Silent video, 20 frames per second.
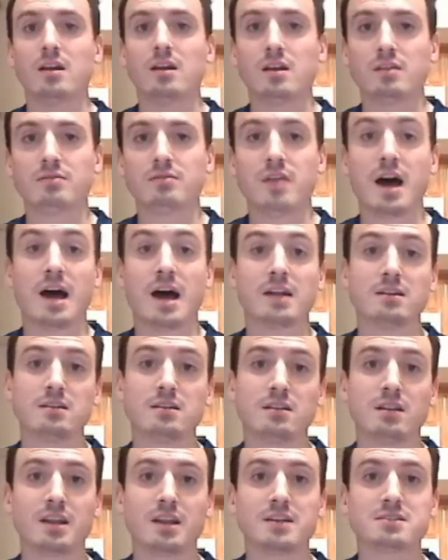If not,
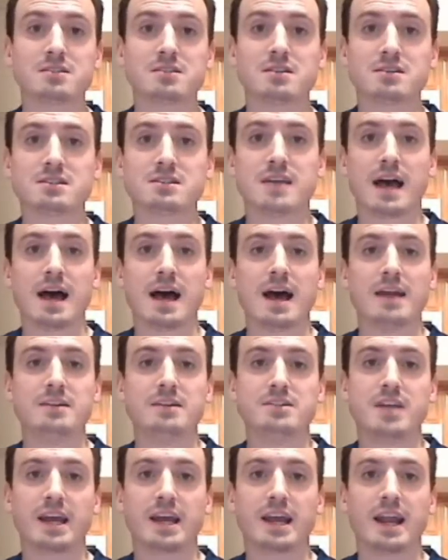links to the side.
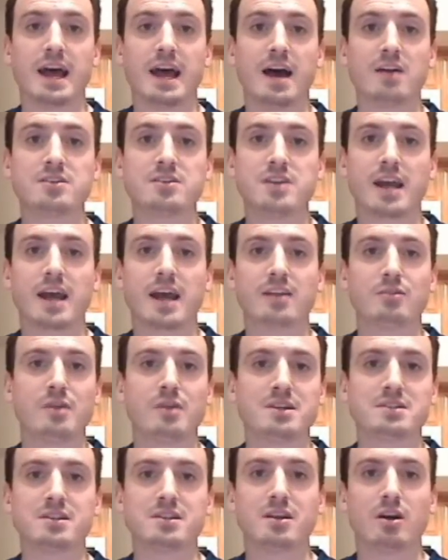Check it out. Check out the
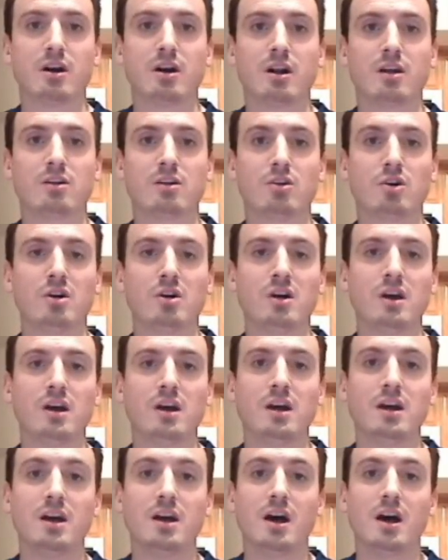rest of the article.
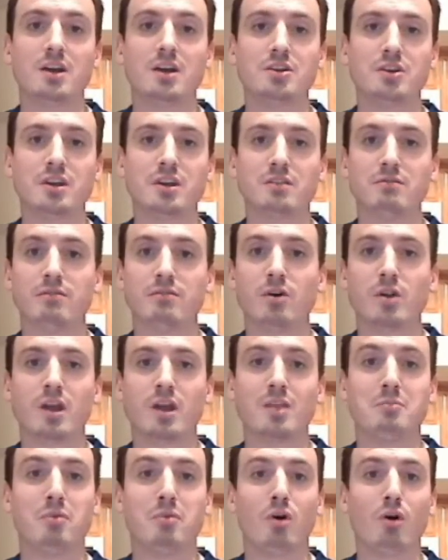You can vote
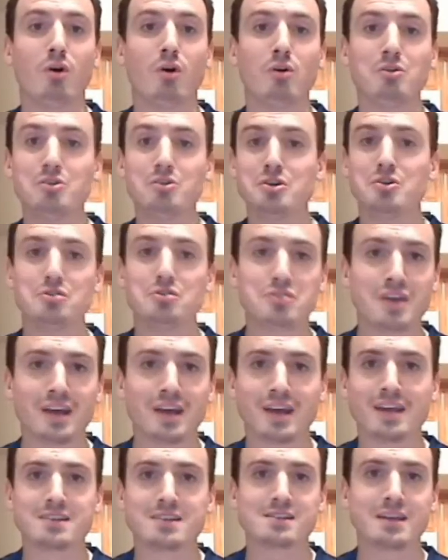on the poll. Who do you
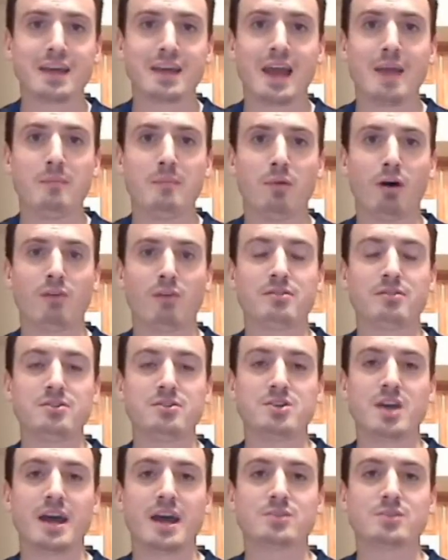think gets the game ball for the
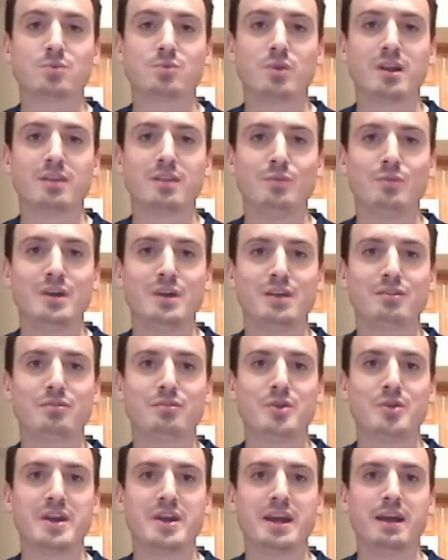Giants' win in Week
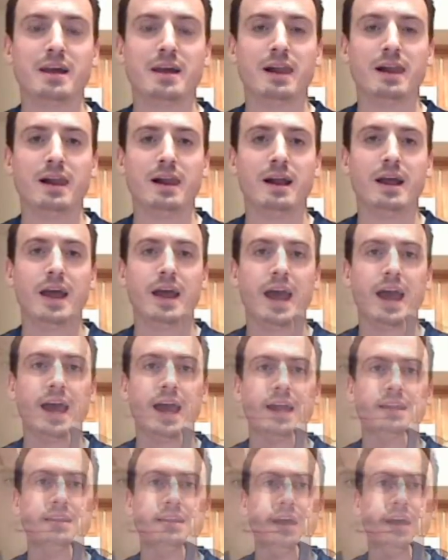3?
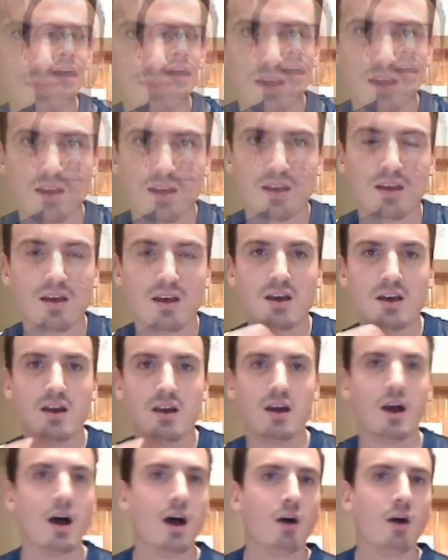And
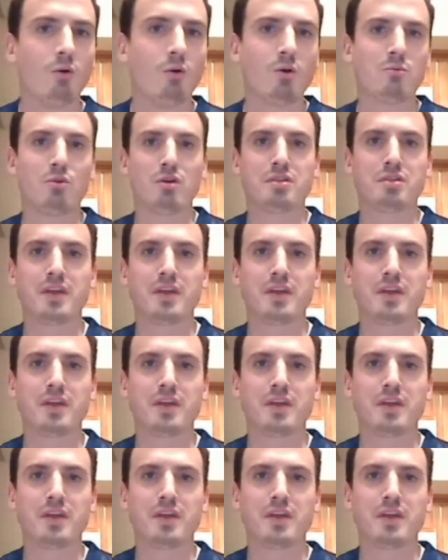one more